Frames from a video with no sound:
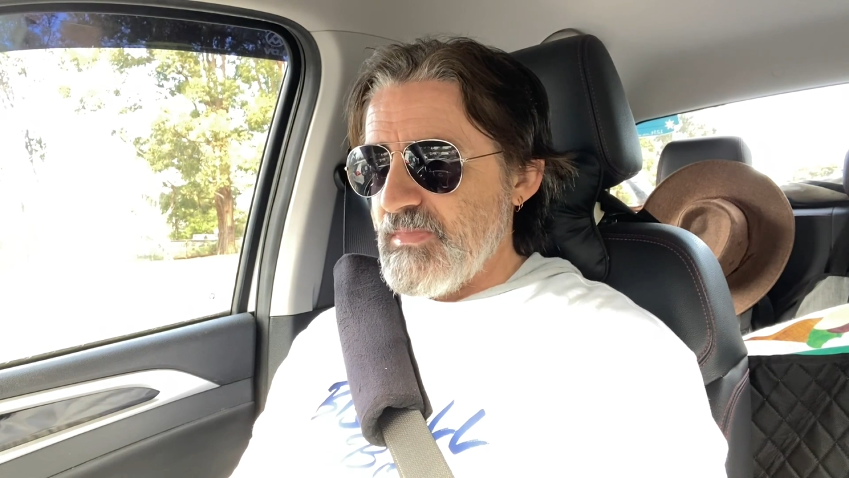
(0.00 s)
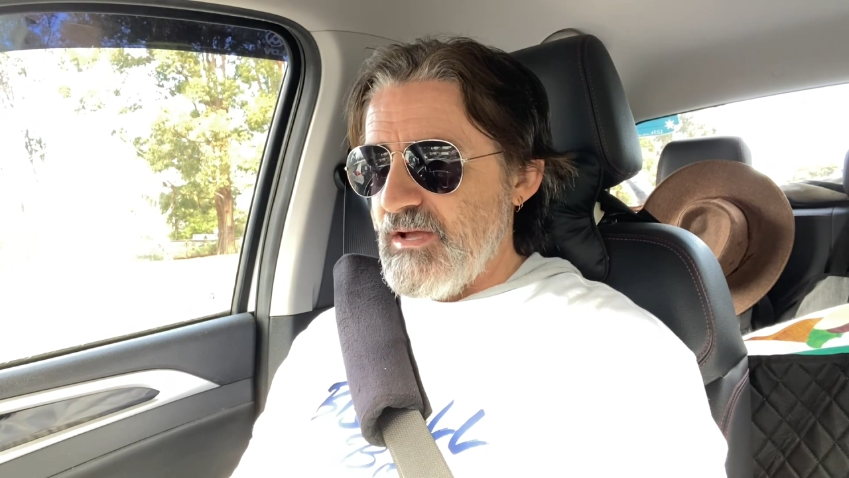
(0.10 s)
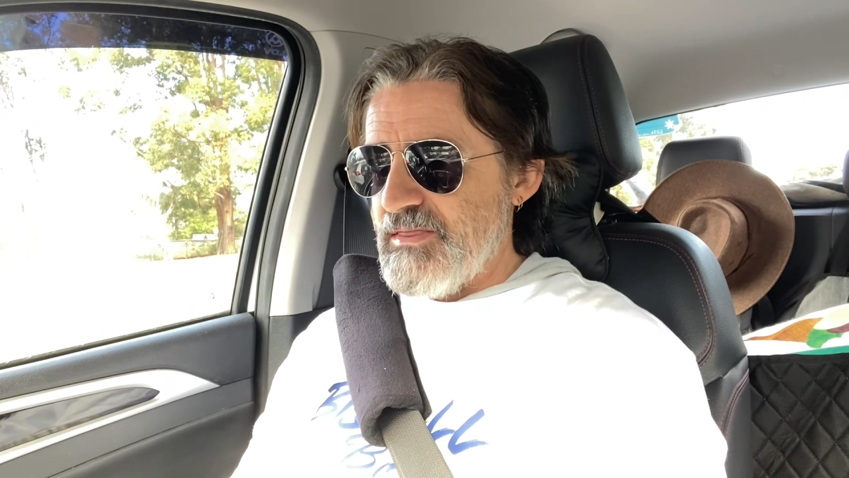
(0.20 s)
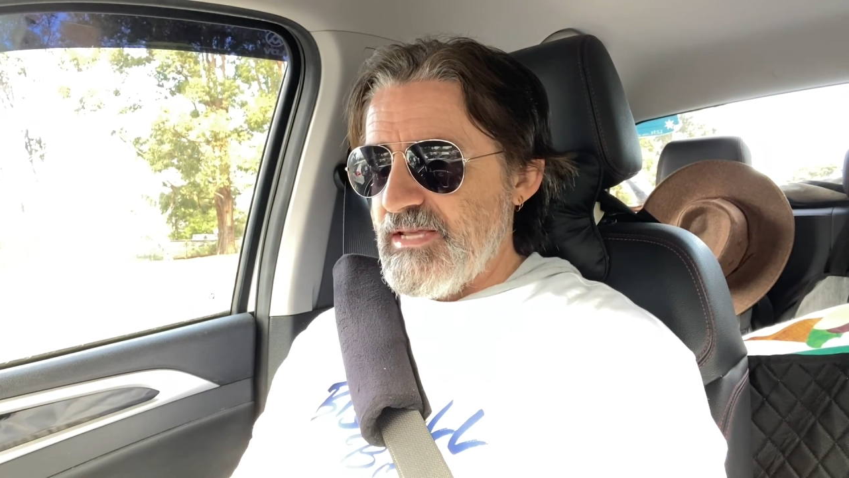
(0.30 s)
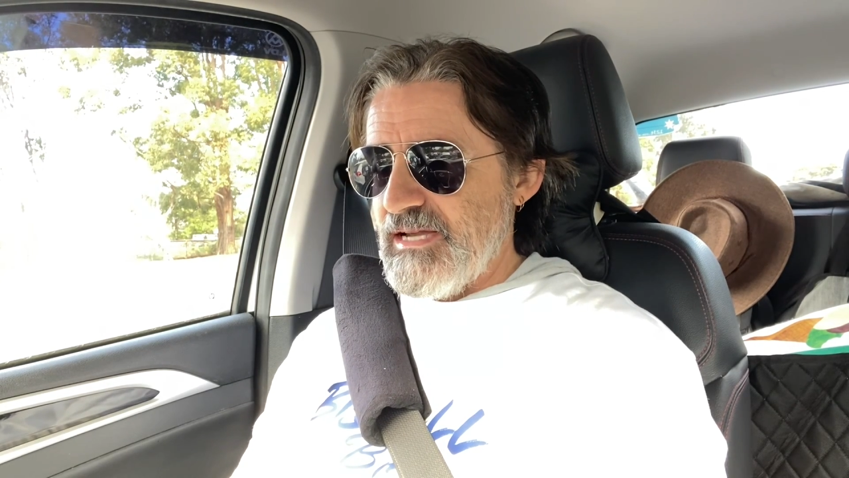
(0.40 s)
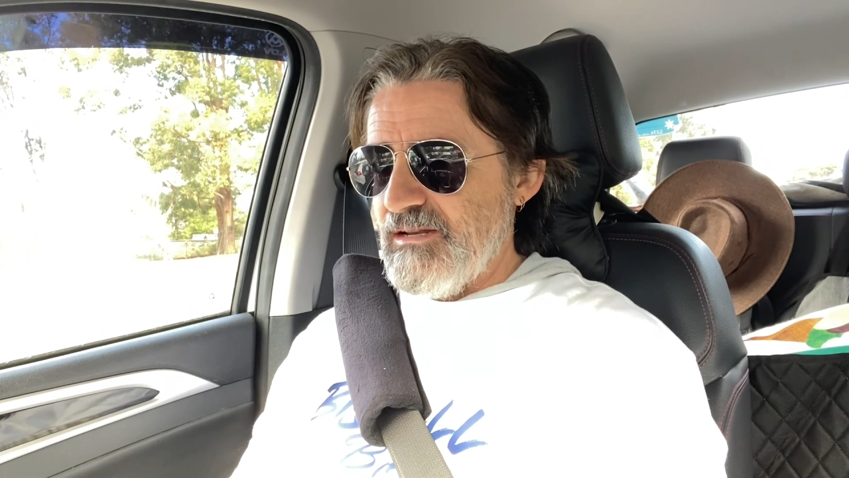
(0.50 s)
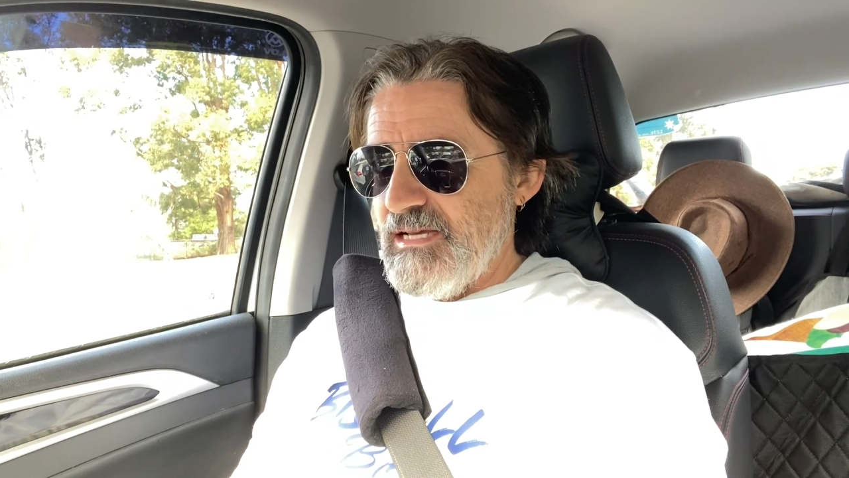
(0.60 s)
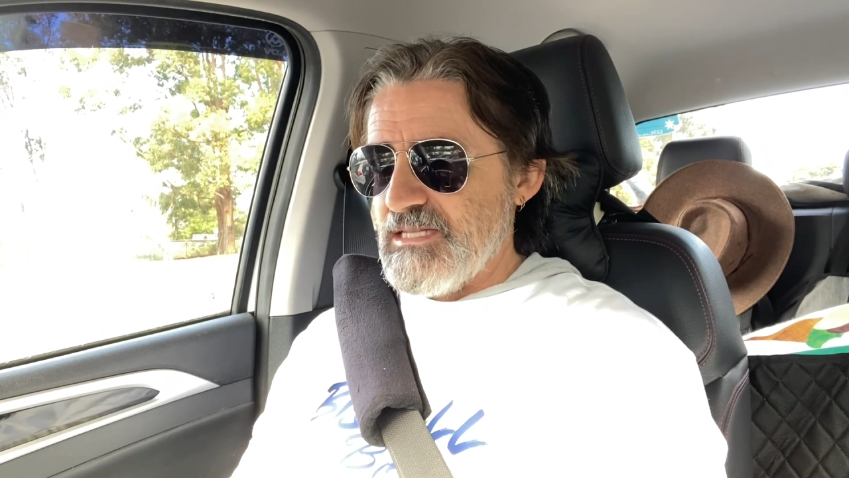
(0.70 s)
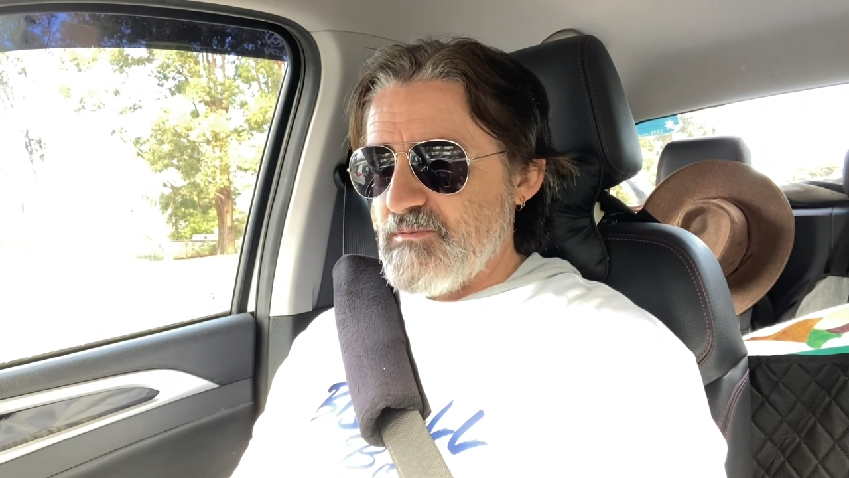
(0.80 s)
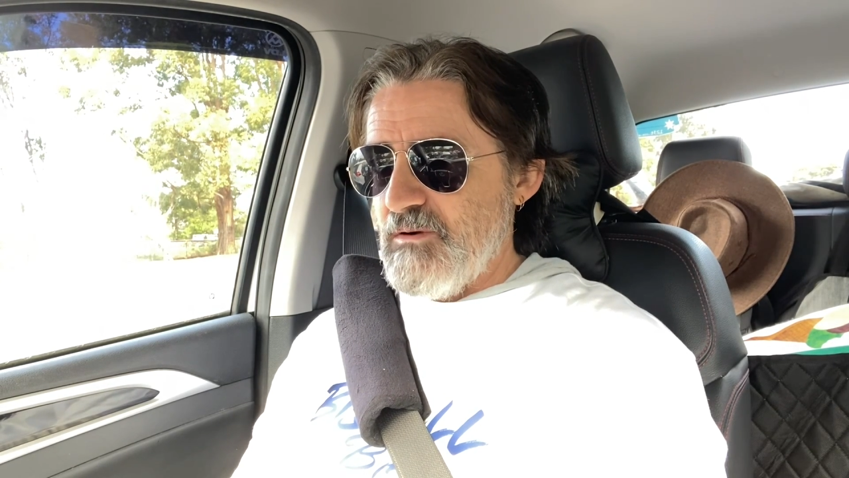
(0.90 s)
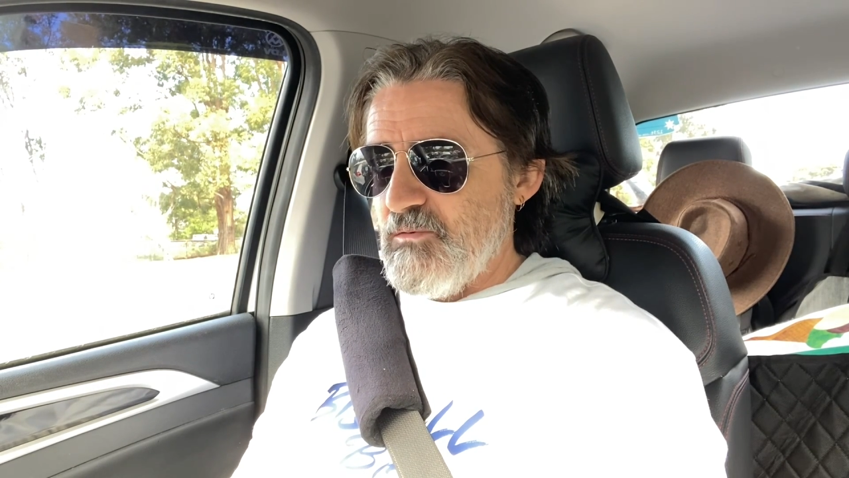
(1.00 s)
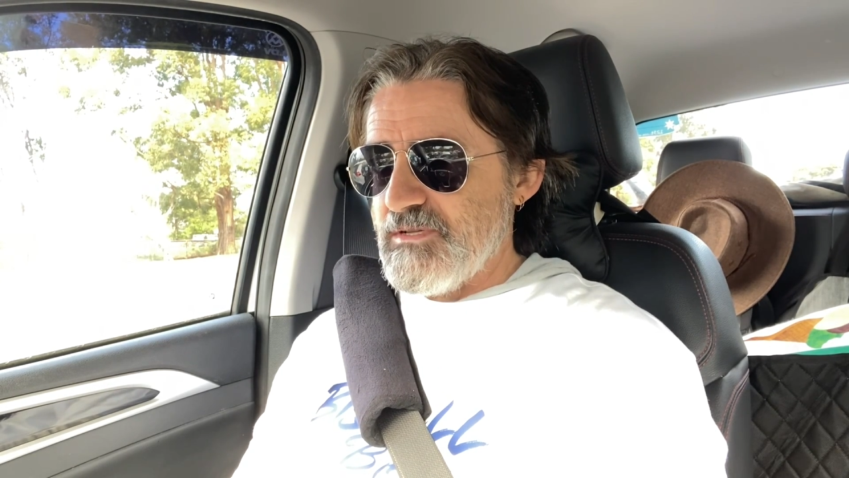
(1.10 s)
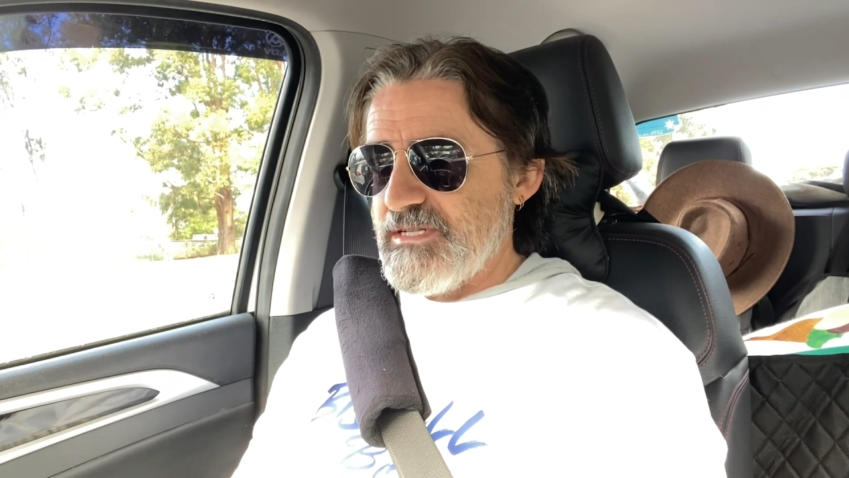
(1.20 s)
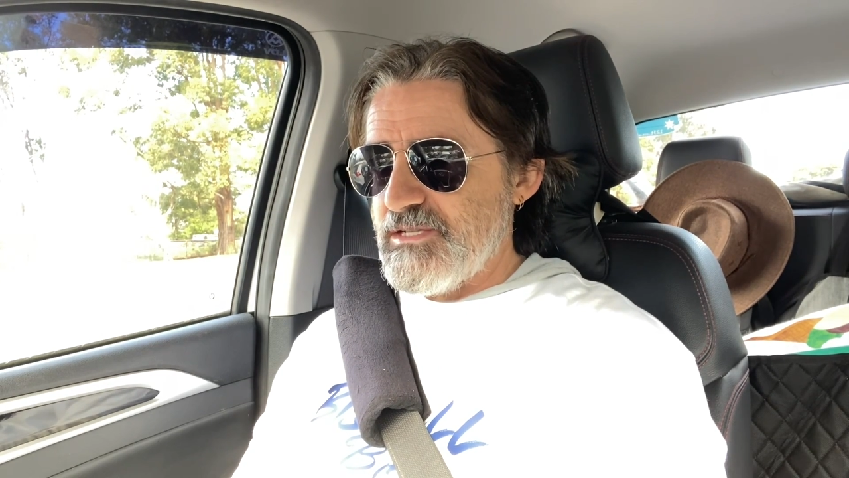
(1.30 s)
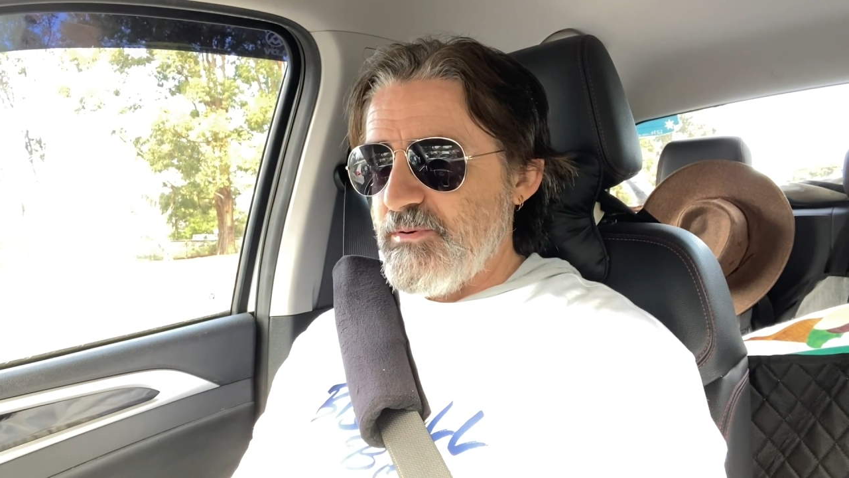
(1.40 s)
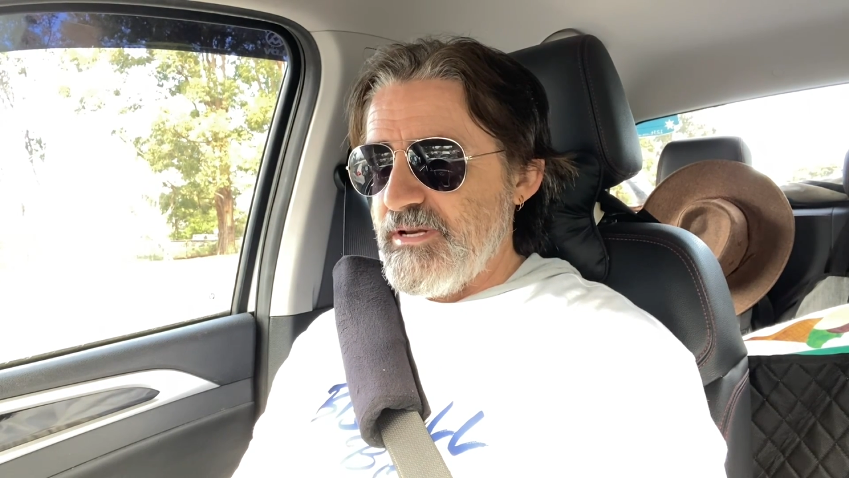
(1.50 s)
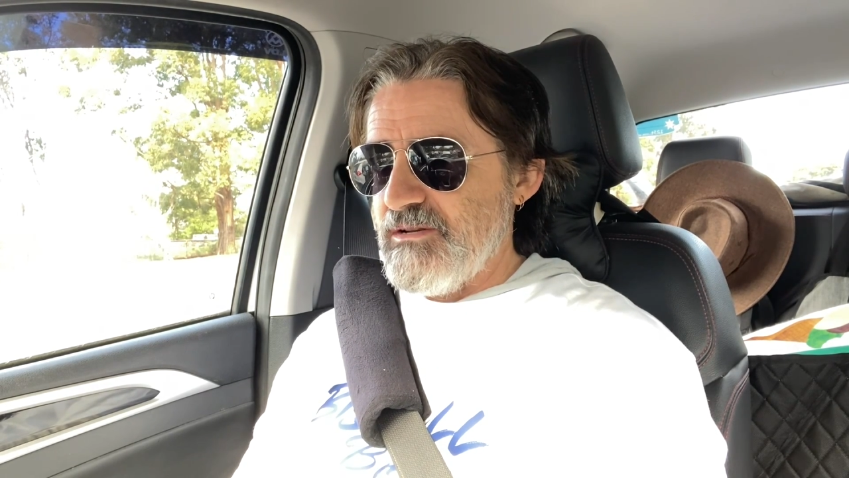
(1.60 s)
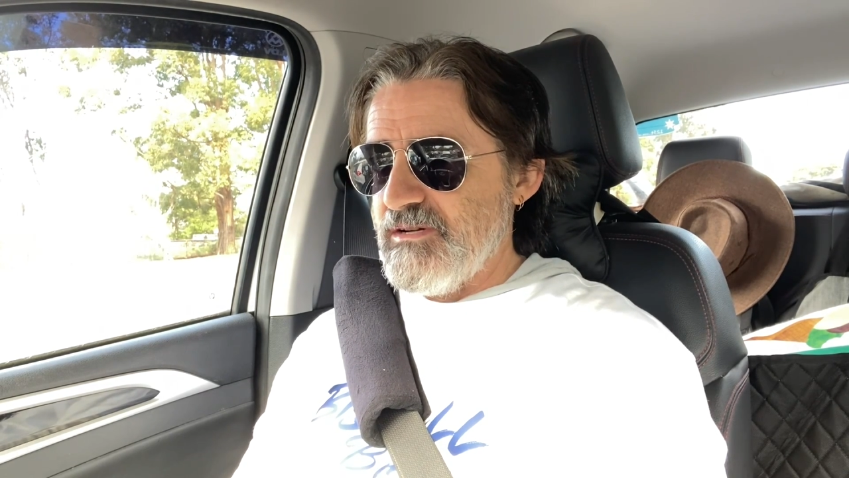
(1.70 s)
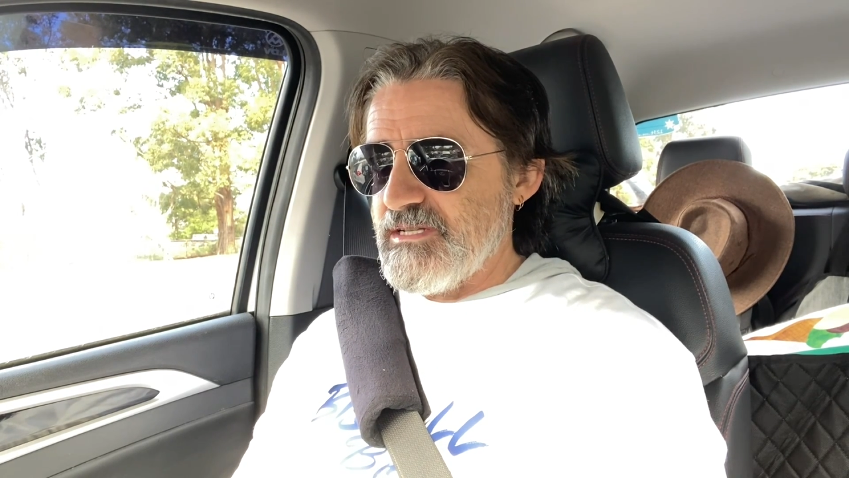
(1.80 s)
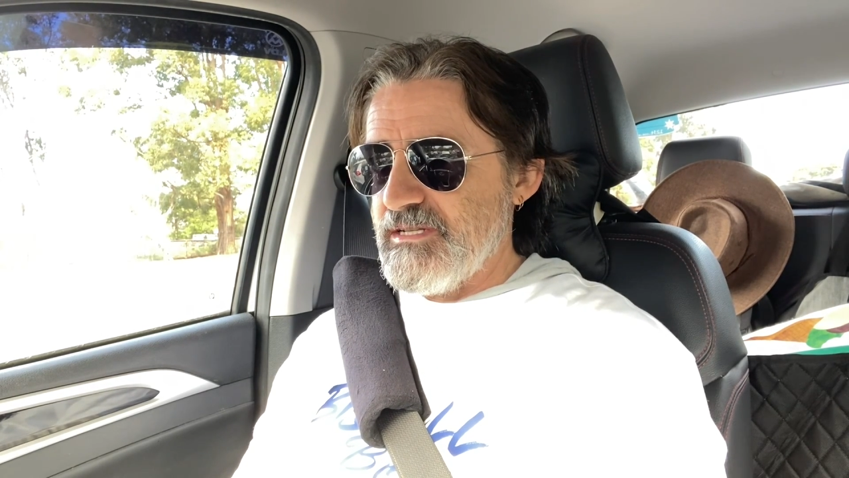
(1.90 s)
I think our last one was in
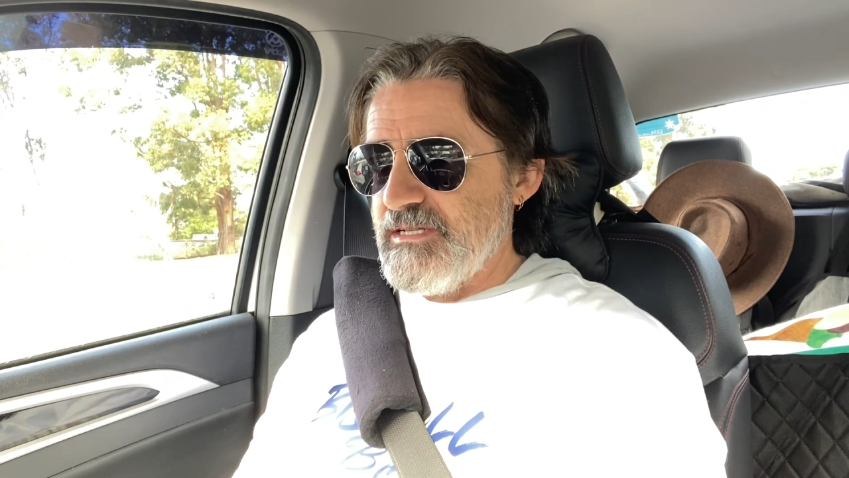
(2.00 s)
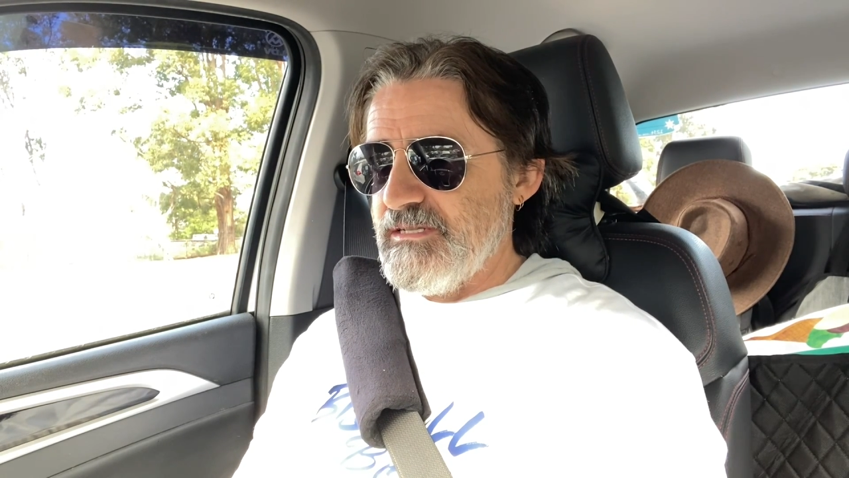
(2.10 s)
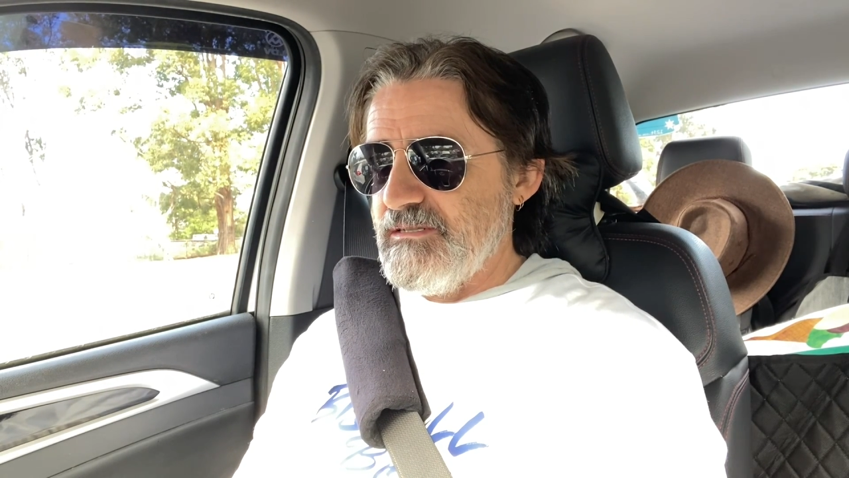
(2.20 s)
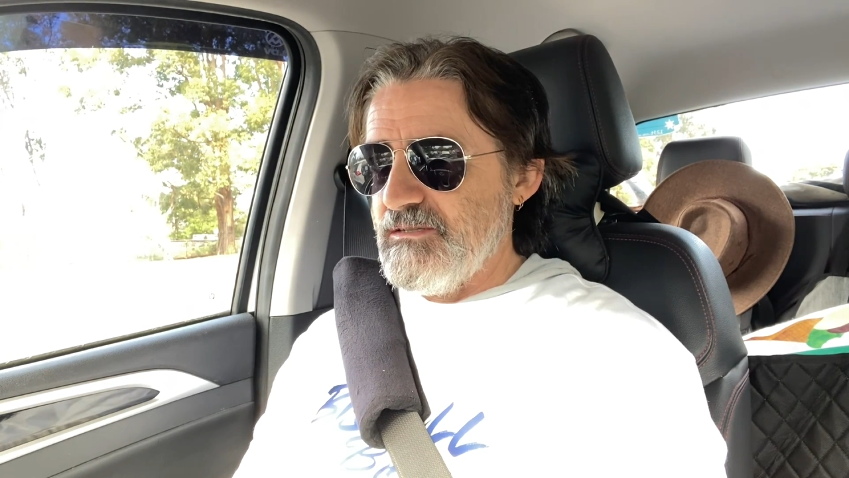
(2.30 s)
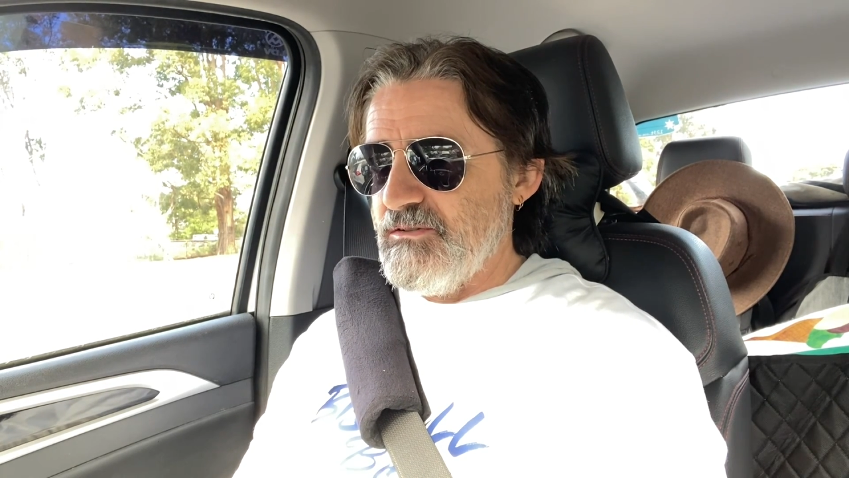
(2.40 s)
2019